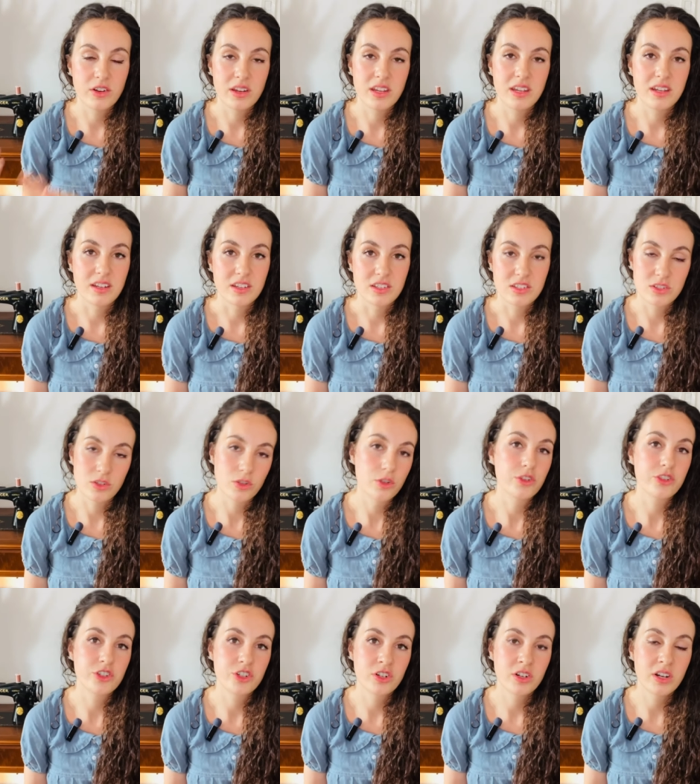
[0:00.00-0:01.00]
in a
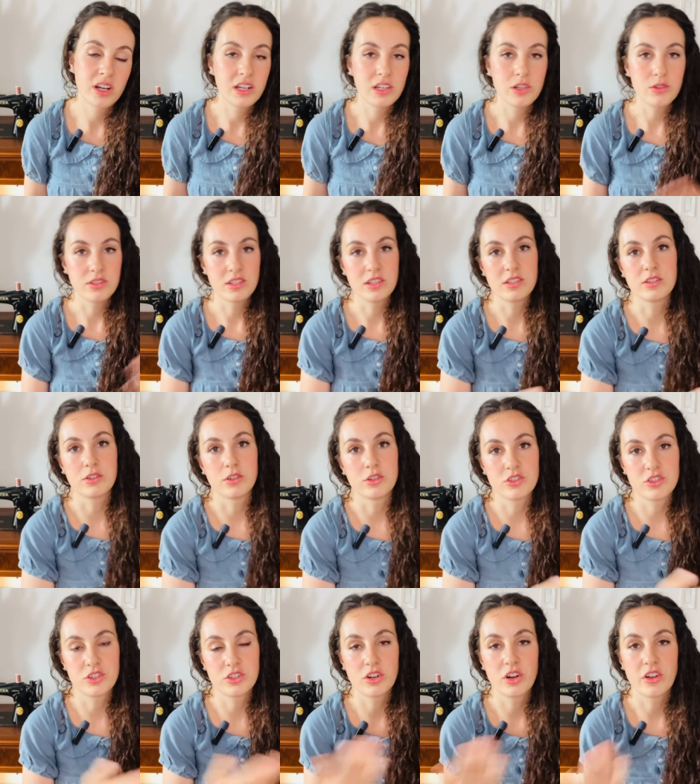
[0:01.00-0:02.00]
serger and use a
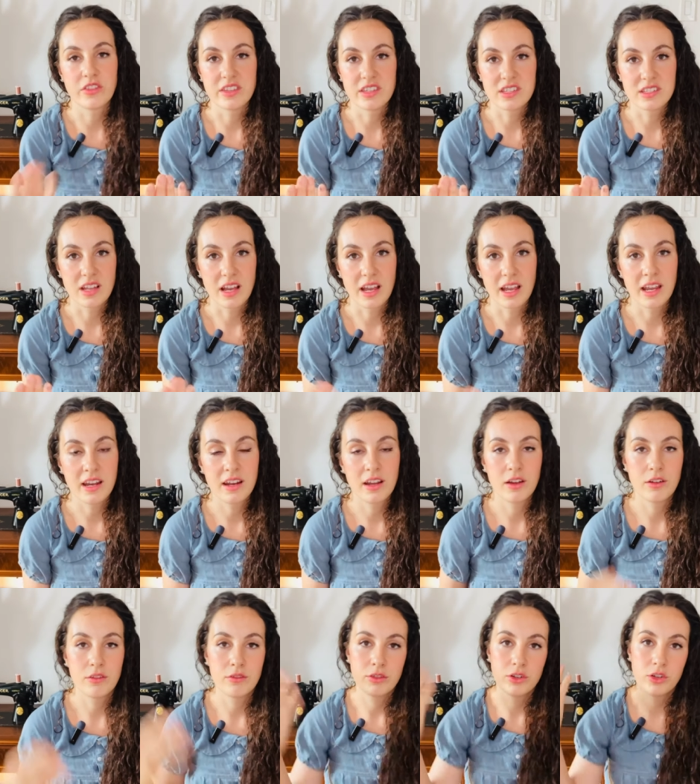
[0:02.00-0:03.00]
serger on the side
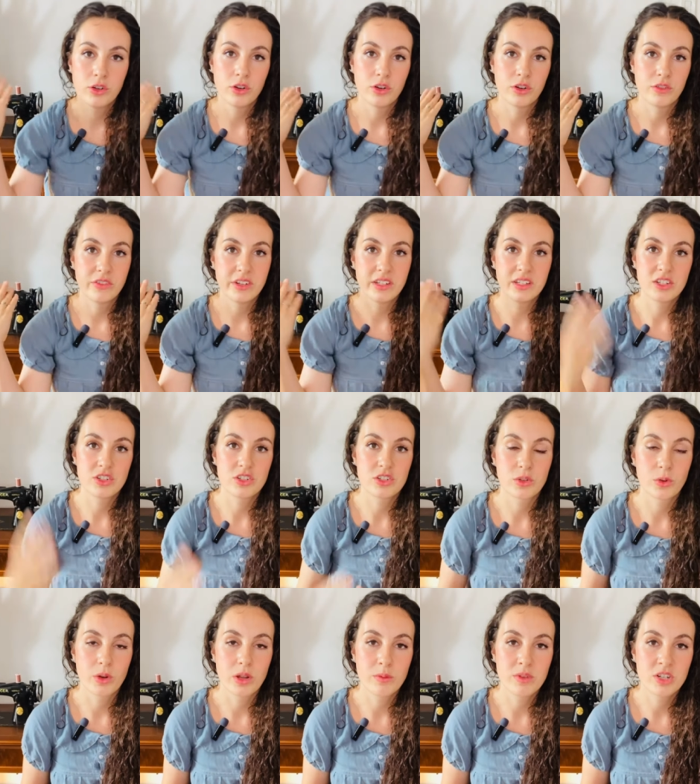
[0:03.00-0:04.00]
of your vintage
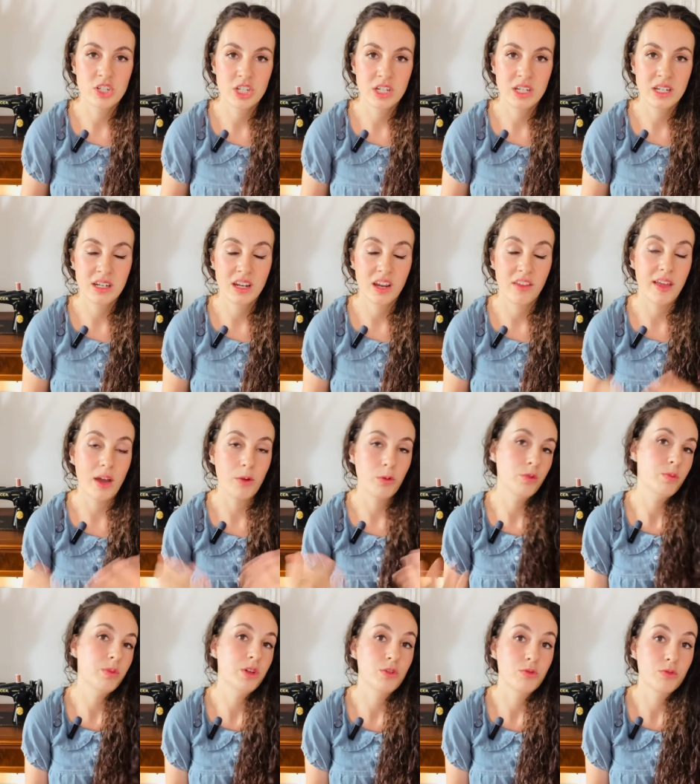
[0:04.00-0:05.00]
sewing machine. And that
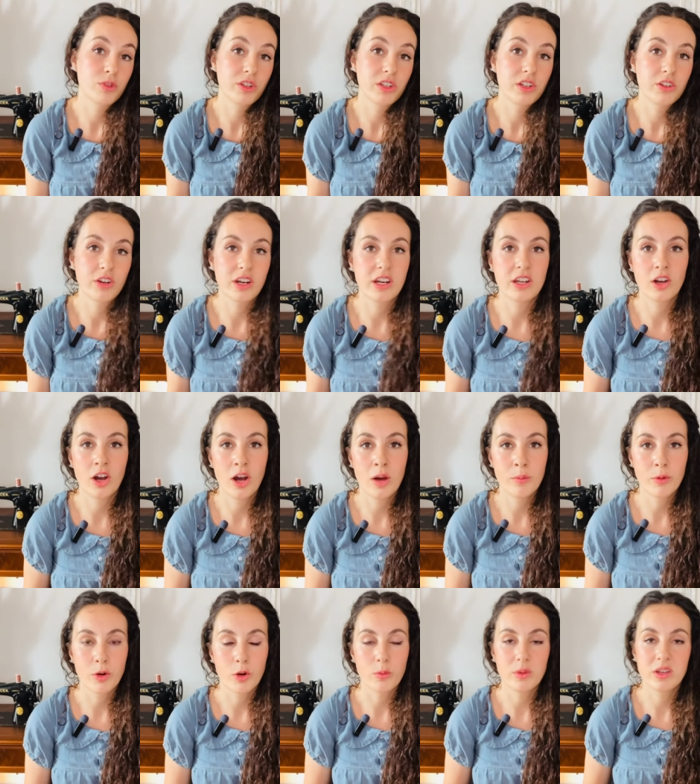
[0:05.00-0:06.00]
would be a really great
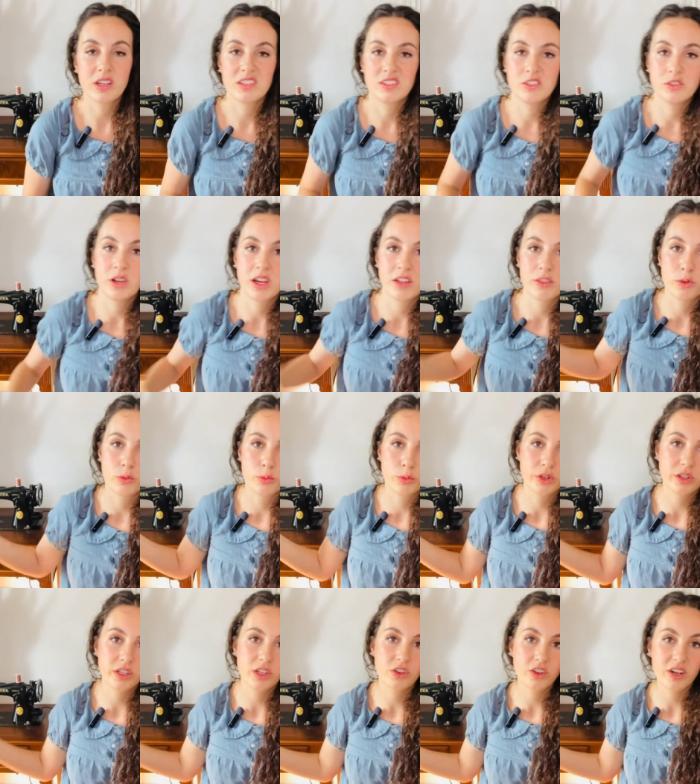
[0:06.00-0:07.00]
combo because you get the
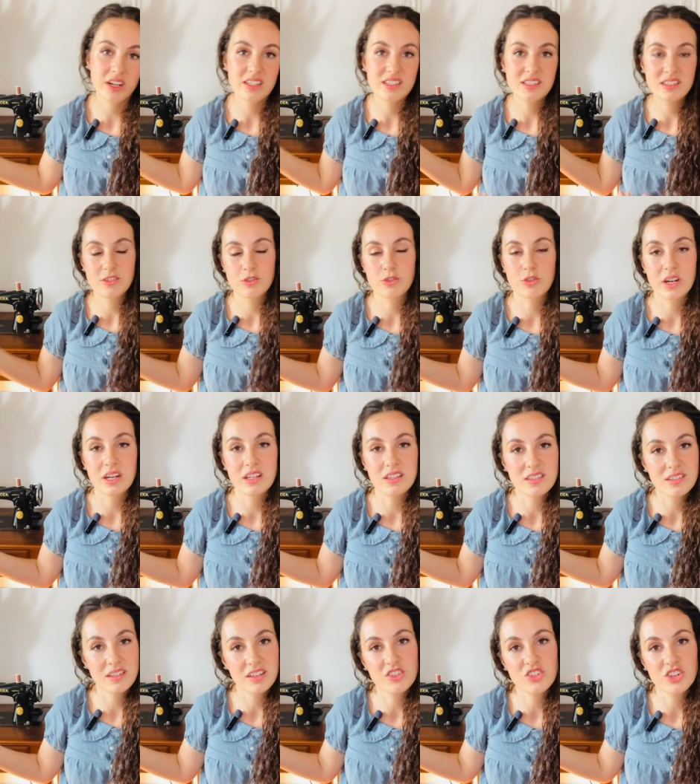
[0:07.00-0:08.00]
really great straight
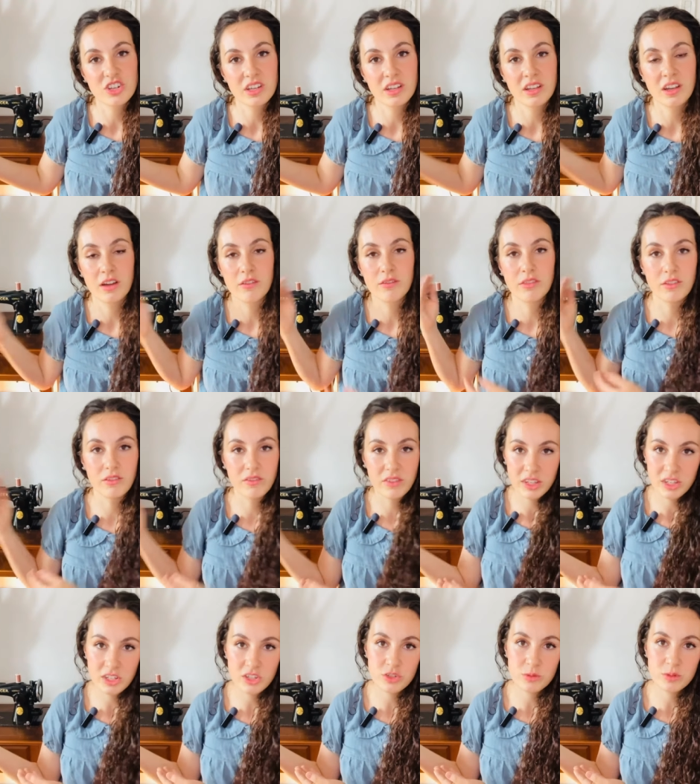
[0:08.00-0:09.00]
stitching of the
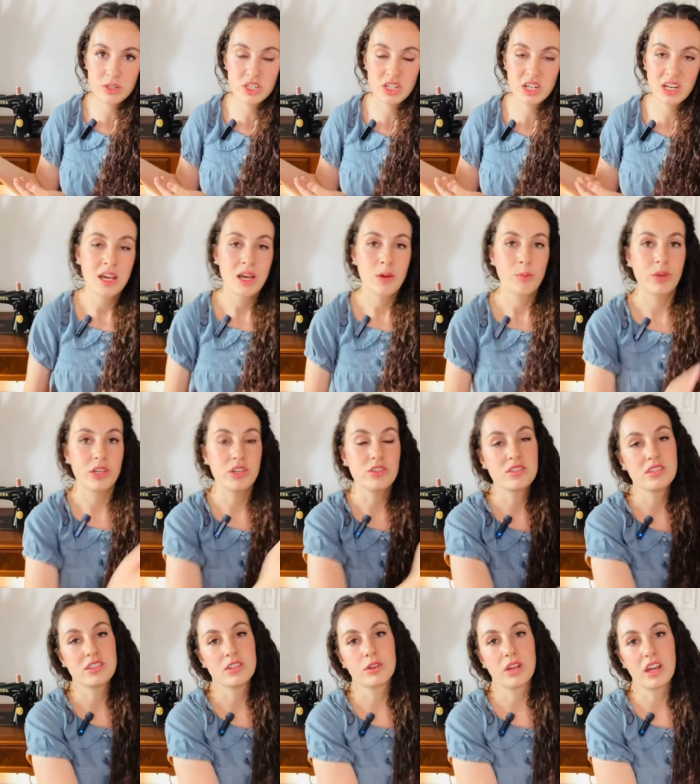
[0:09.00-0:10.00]
vintage machine, but you
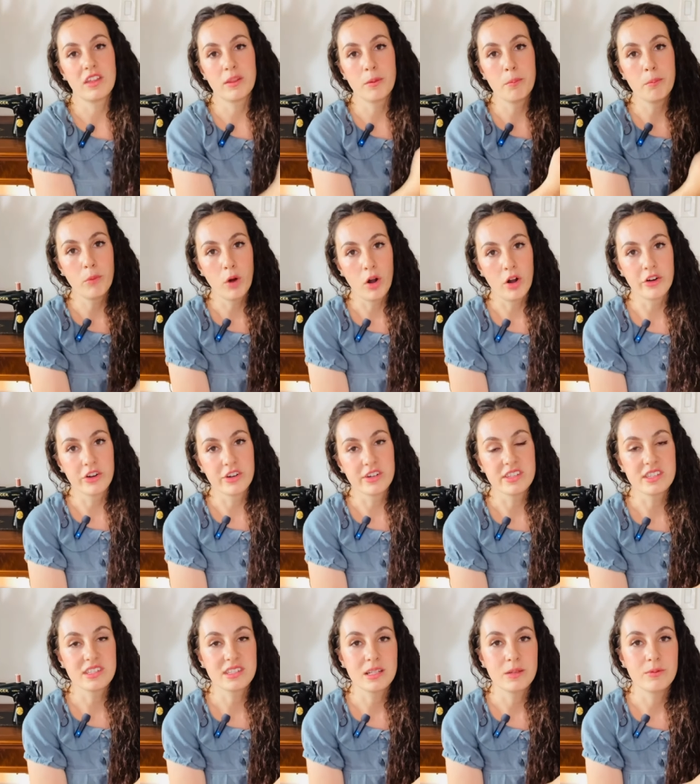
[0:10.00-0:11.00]
still get the modern
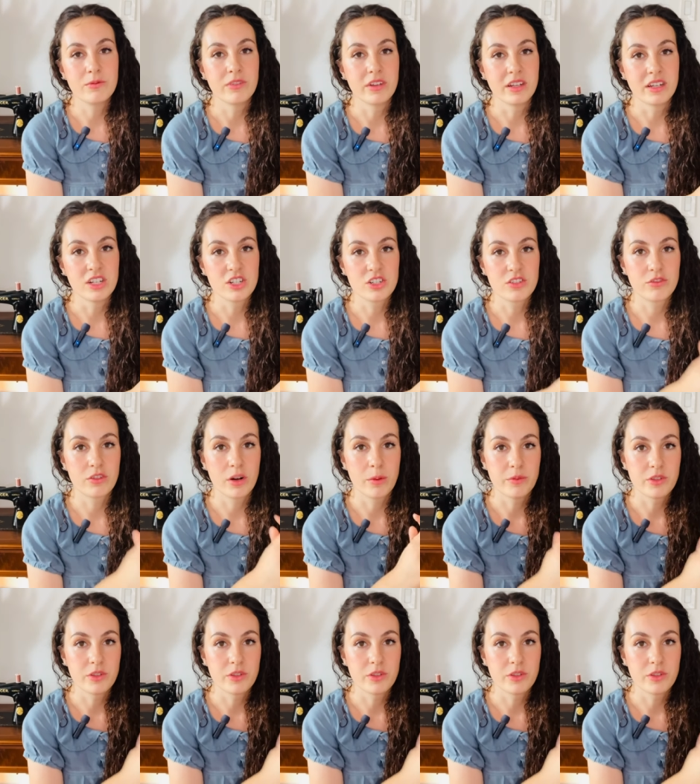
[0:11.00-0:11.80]
seam finish from the